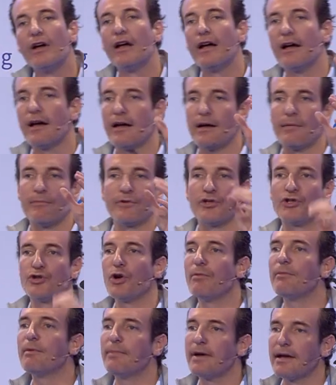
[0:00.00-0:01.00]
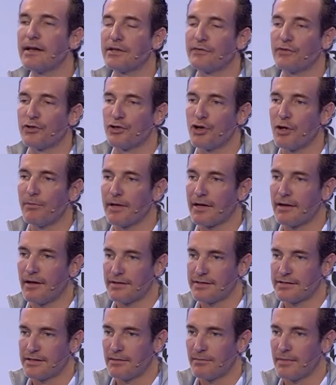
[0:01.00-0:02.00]
um, German banks for German
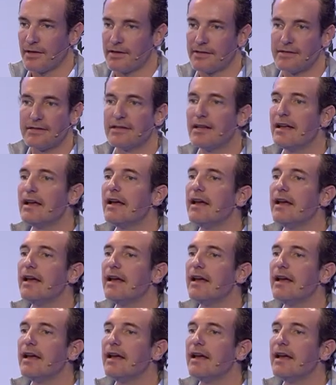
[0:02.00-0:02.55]
customers,